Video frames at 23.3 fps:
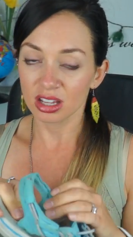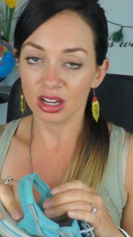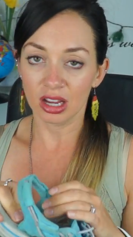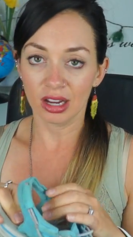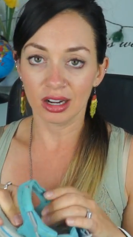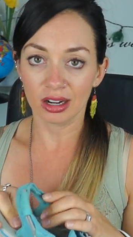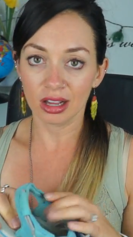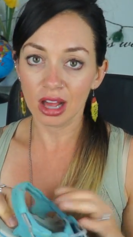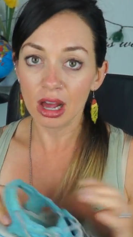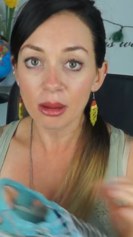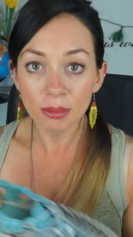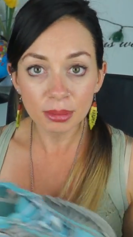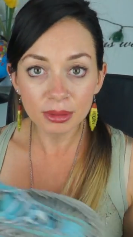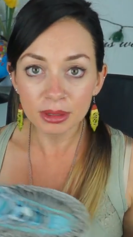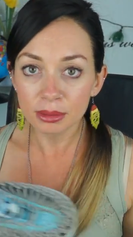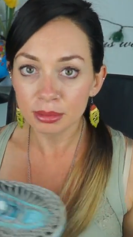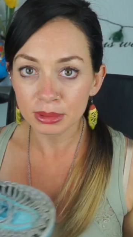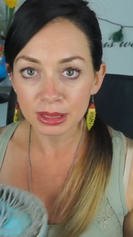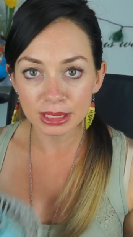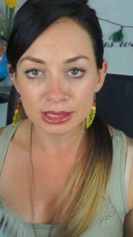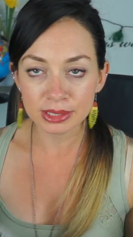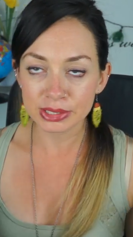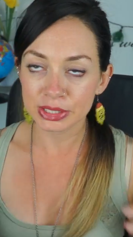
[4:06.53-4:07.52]
Got a couple
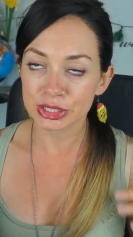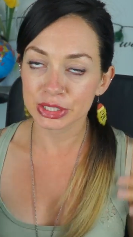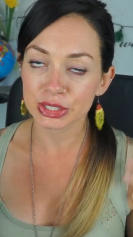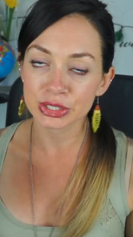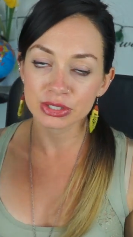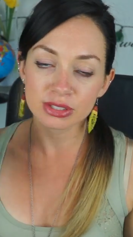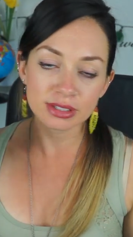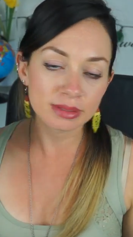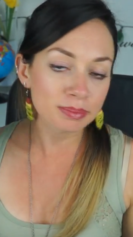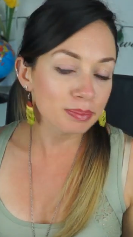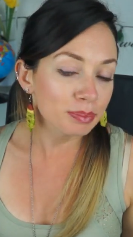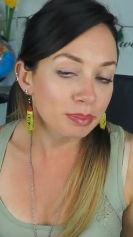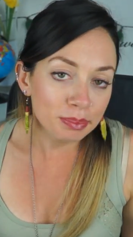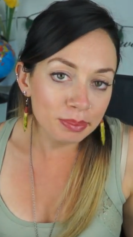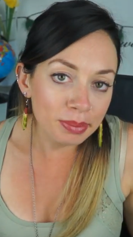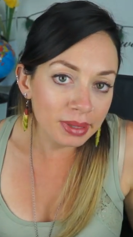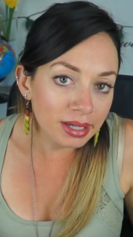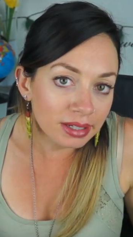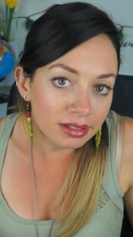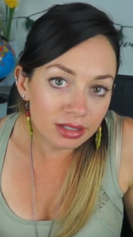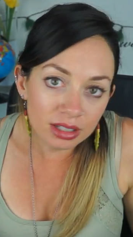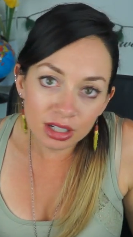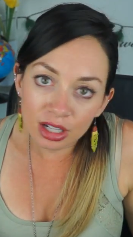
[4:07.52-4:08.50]
of blisters,
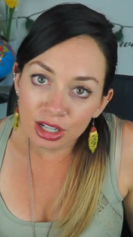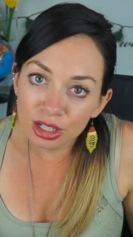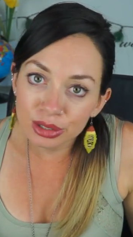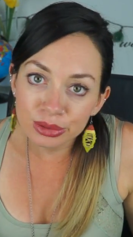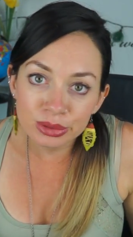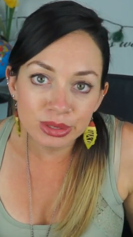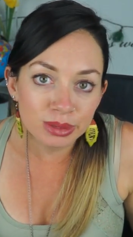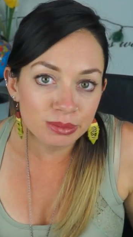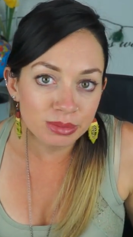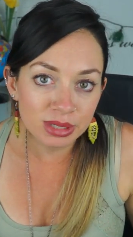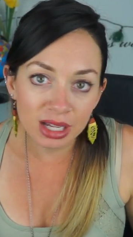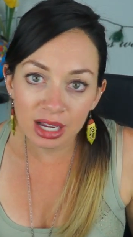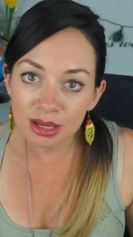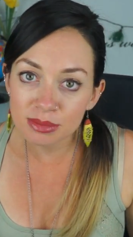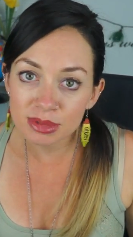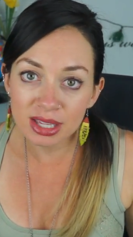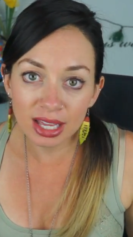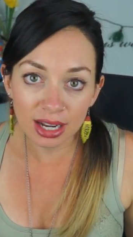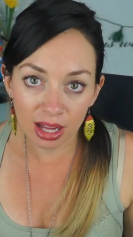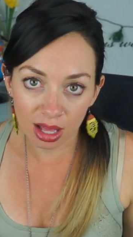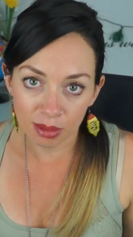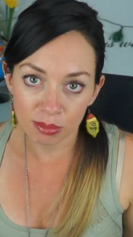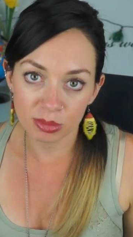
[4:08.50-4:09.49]
but you know, sometimes
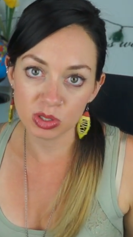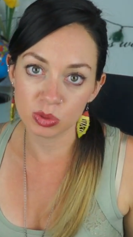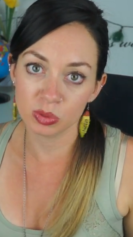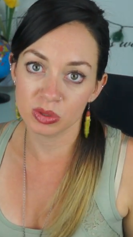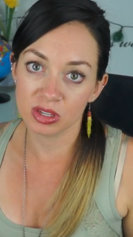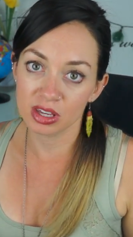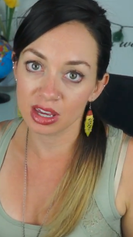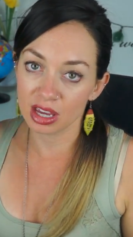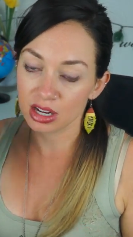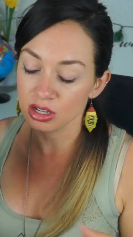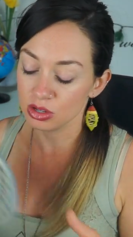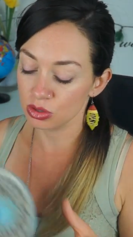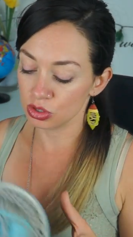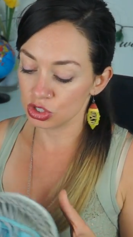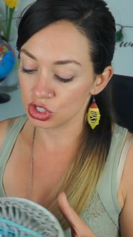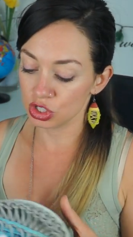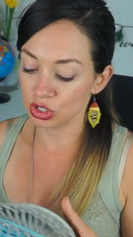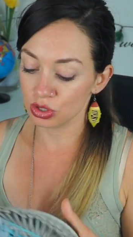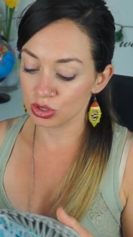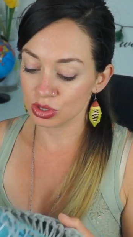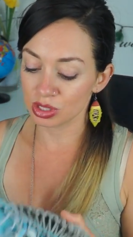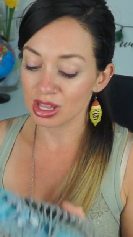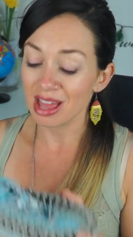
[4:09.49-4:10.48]
that happens when you get new
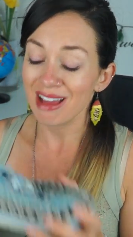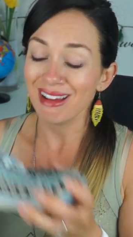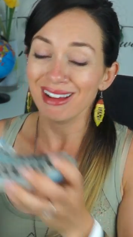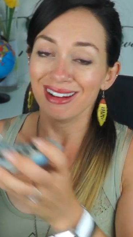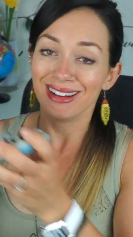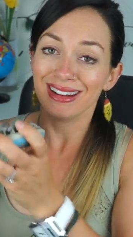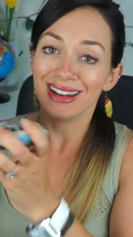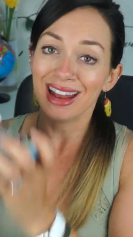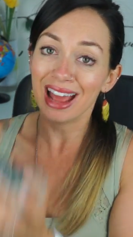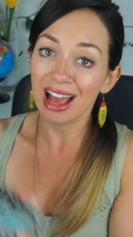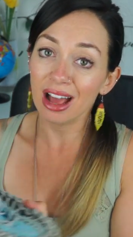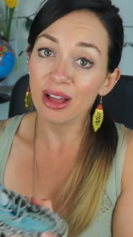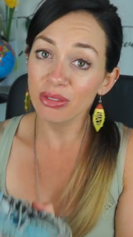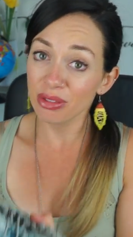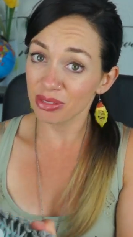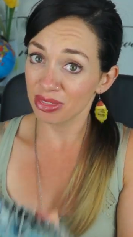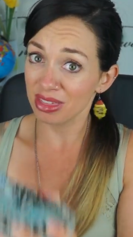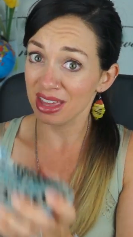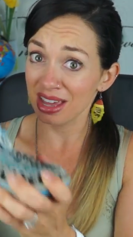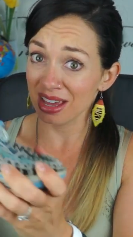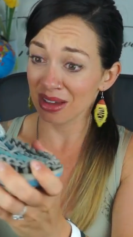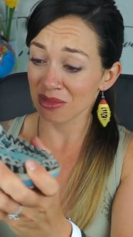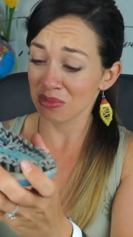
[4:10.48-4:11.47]
shoes. Now
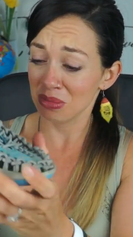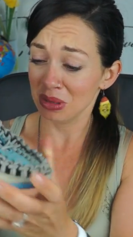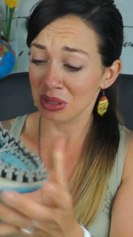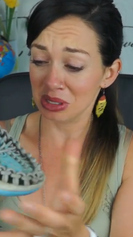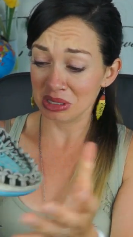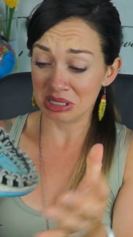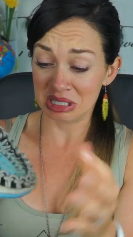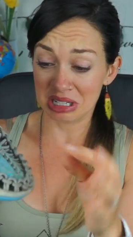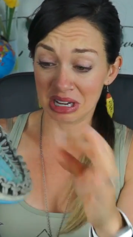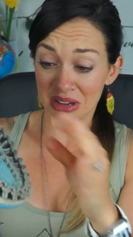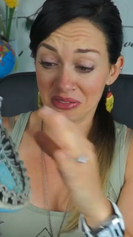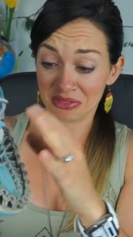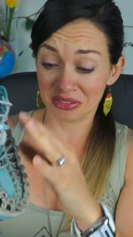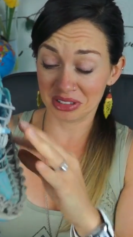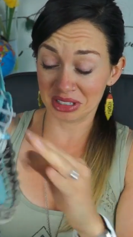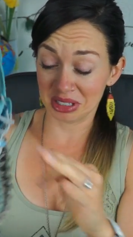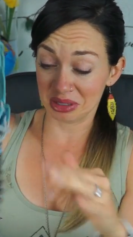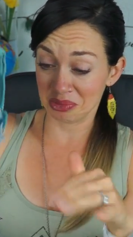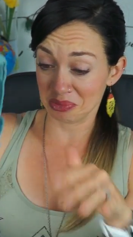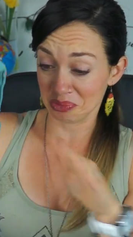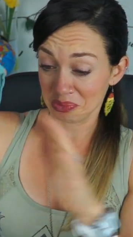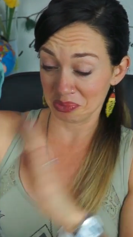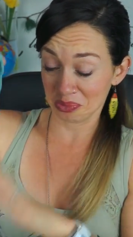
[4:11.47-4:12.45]
that they have been
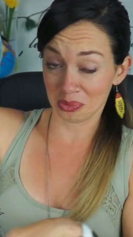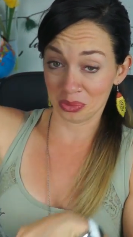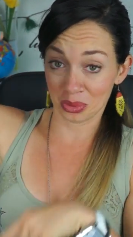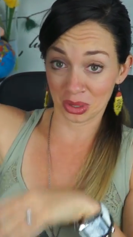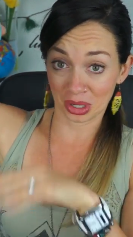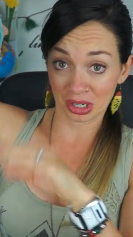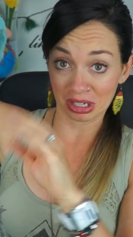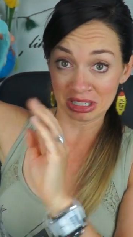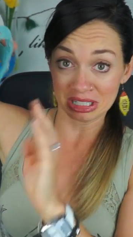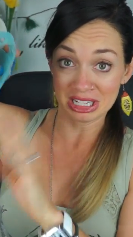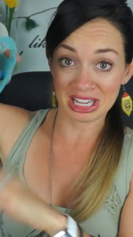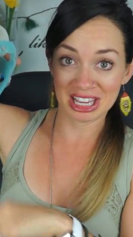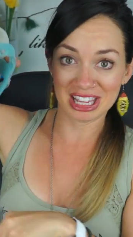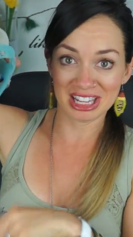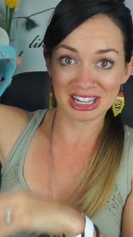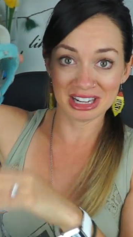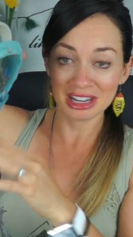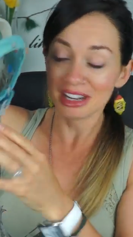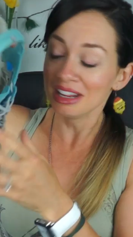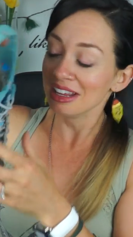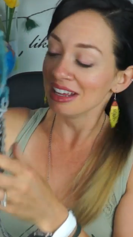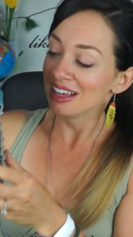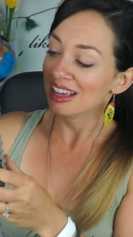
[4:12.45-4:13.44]
definitely worked
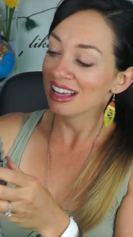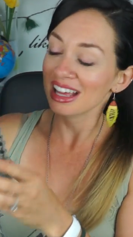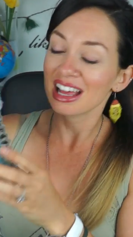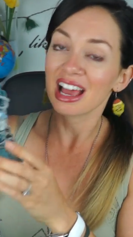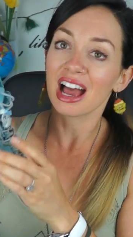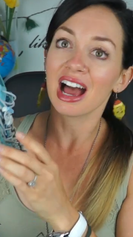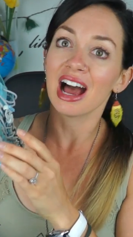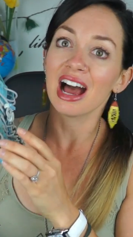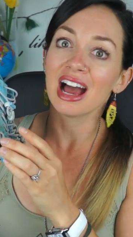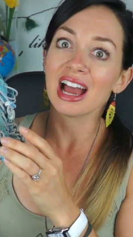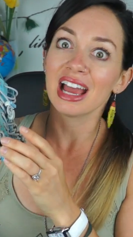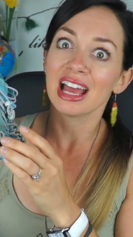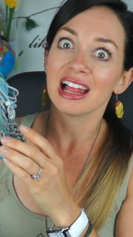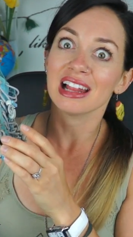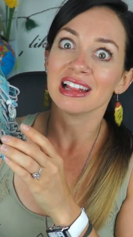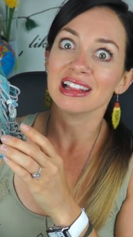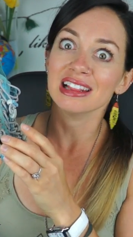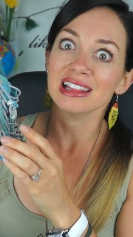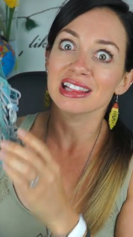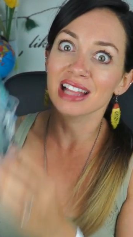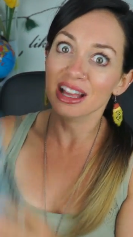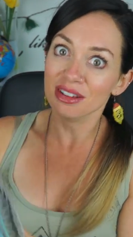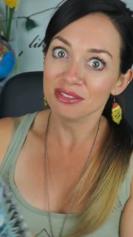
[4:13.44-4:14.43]
in, I
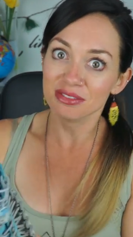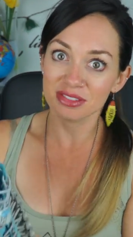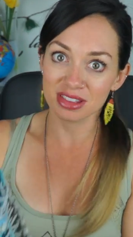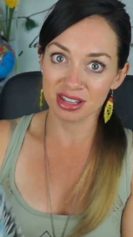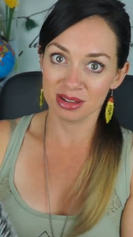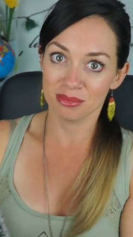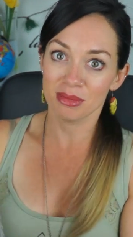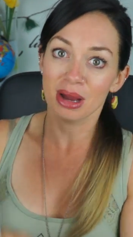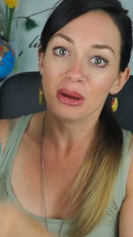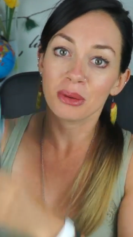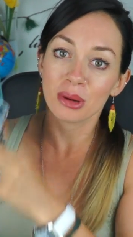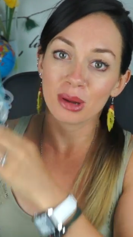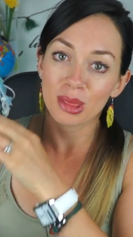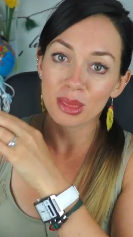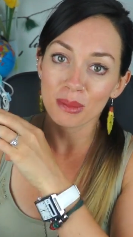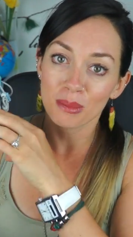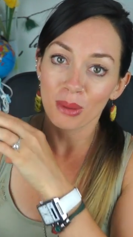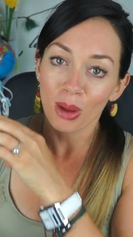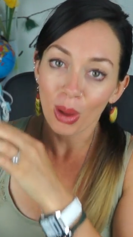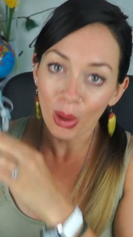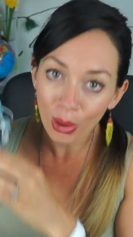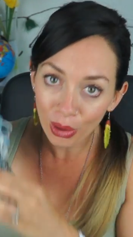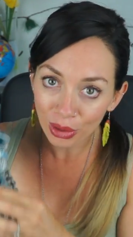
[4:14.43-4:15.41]
love them. I wear
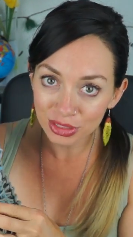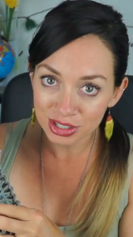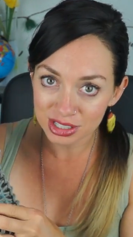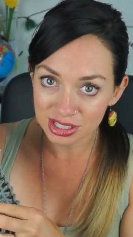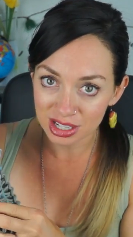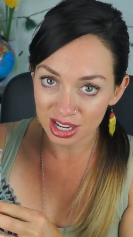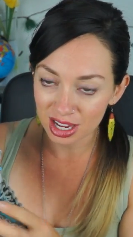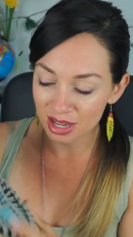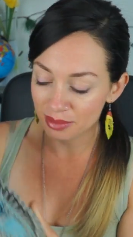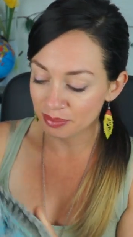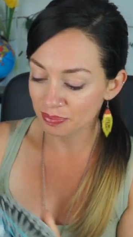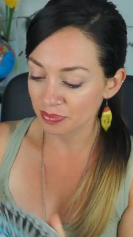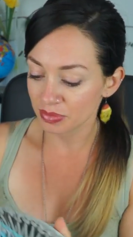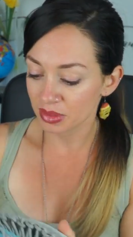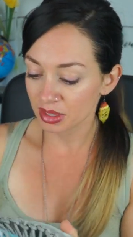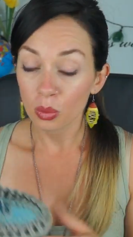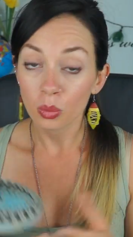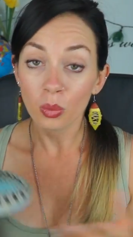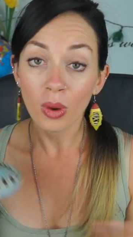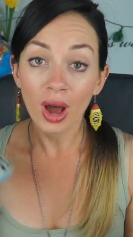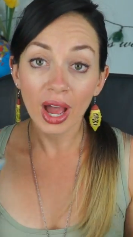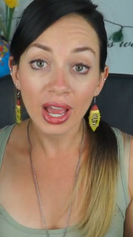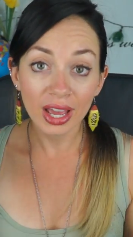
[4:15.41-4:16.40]
them all the time.
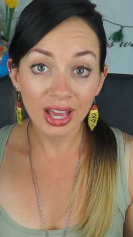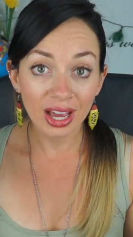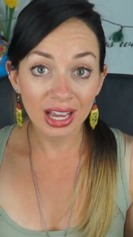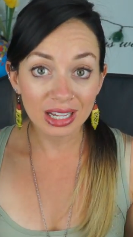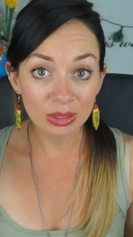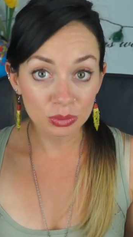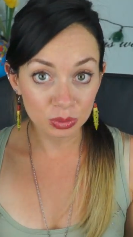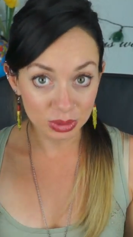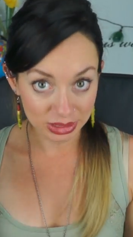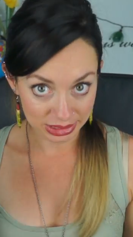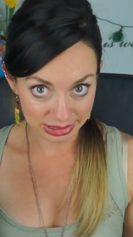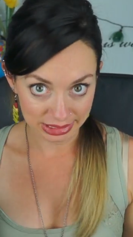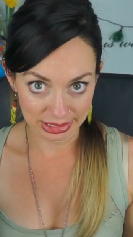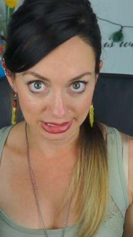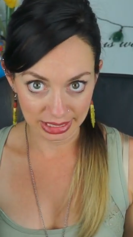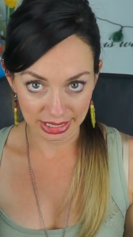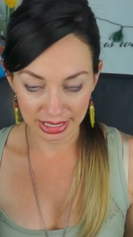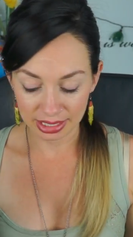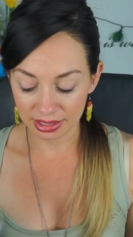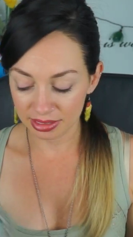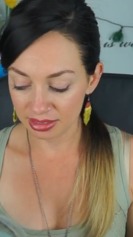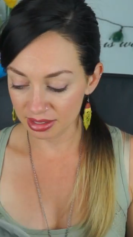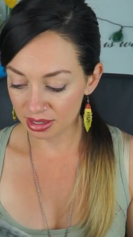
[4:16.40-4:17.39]
Why I really
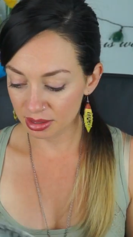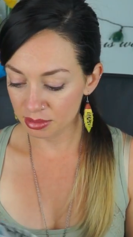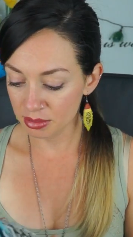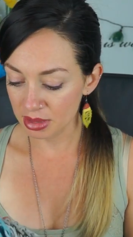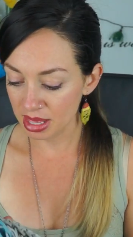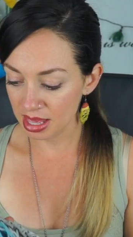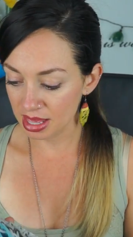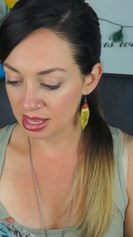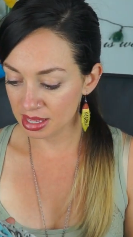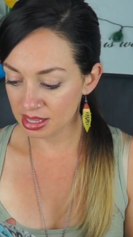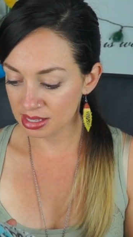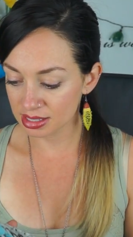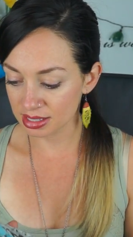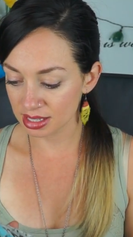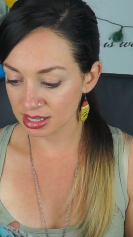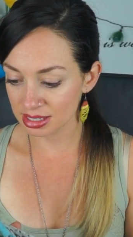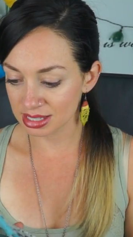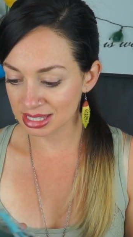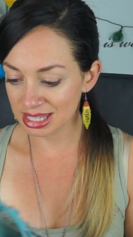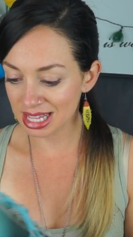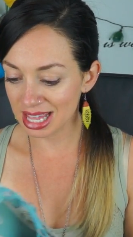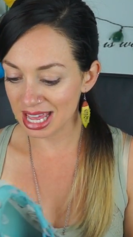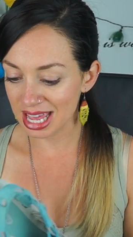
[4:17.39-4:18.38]
like them is
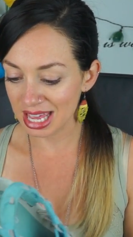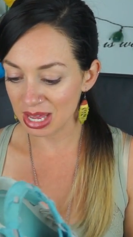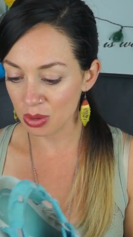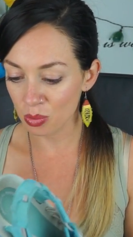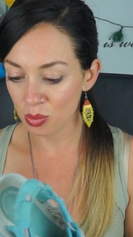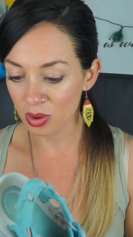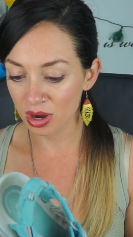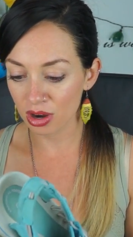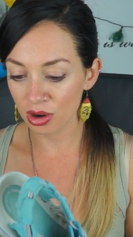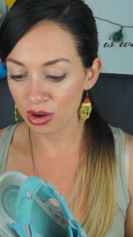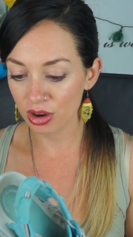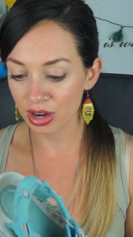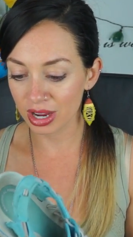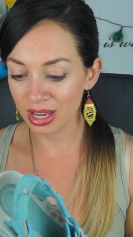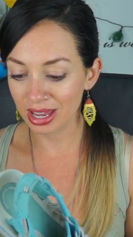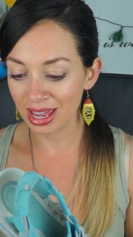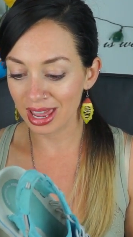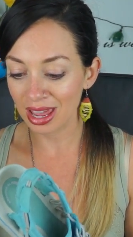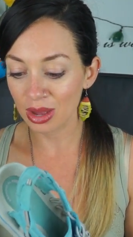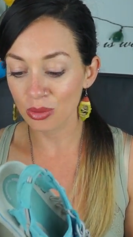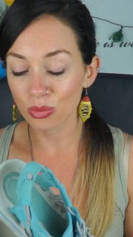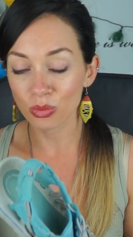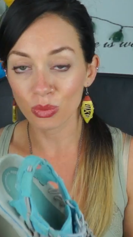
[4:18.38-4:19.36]
it's like wearing a